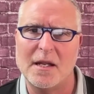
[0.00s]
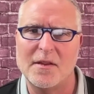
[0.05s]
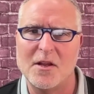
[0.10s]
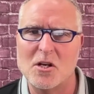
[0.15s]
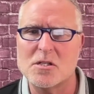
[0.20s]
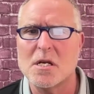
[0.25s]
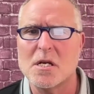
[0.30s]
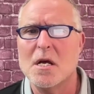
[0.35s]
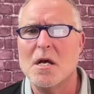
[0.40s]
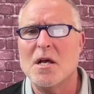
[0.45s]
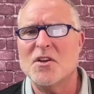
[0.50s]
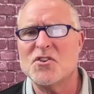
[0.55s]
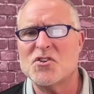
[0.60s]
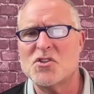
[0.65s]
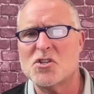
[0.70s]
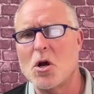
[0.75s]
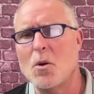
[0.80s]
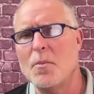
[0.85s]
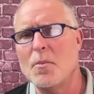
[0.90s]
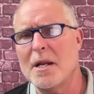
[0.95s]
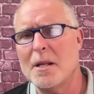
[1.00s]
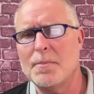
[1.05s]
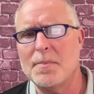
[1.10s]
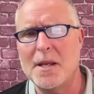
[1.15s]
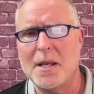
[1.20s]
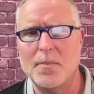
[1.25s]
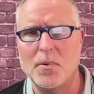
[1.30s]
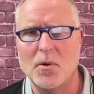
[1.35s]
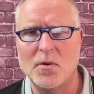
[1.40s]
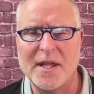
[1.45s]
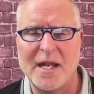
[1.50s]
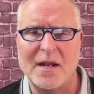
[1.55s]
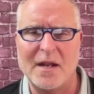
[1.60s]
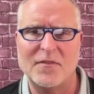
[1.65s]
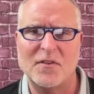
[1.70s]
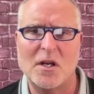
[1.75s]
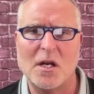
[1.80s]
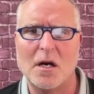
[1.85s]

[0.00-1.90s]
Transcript: And there's so many people that have